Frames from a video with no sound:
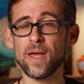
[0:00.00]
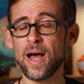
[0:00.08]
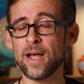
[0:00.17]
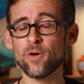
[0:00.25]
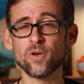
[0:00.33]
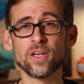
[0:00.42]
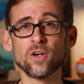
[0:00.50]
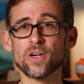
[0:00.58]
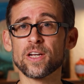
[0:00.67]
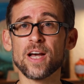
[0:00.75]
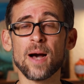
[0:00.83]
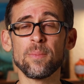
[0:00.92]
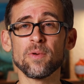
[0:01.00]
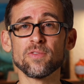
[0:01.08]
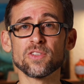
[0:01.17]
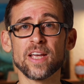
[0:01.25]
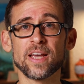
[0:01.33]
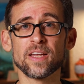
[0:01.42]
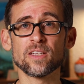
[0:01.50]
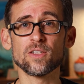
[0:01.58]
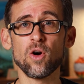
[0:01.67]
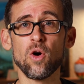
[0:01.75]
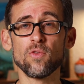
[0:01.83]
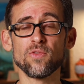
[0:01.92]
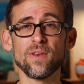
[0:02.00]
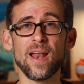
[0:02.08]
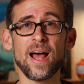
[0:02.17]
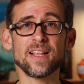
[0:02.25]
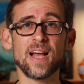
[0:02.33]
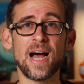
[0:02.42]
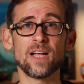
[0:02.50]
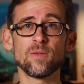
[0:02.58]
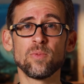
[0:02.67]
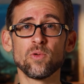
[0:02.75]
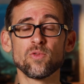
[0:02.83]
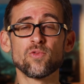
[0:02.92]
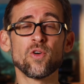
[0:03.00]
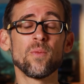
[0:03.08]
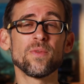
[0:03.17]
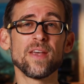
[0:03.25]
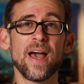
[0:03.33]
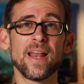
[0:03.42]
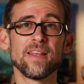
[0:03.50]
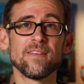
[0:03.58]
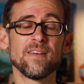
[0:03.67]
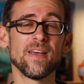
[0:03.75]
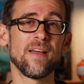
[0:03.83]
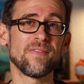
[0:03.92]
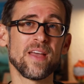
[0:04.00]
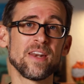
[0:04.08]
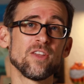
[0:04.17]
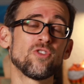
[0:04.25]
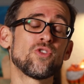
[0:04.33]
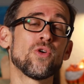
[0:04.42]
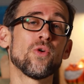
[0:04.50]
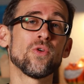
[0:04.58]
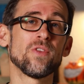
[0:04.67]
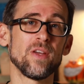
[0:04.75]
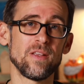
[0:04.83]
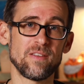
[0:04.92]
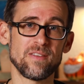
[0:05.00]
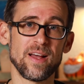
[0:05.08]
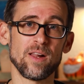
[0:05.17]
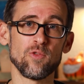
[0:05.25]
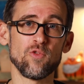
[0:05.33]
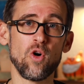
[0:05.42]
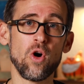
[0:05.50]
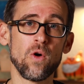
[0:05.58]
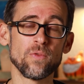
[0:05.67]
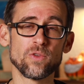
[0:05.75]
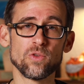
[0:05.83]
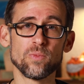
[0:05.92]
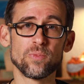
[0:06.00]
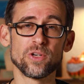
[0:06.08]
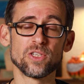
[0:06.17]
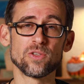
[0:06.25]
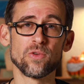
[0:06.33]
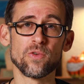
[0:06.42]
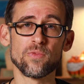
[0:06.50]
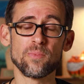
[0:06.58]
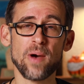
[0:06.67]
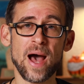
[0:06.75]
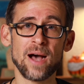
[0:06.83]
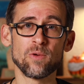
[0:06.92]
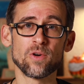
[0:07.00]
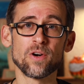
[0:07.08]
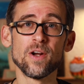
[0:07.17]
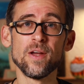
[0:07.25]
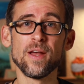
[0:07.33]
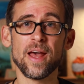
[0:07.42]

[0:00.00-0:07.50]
I only got a couple of seconds of light output from the LED, and then it turned itself on to preserve power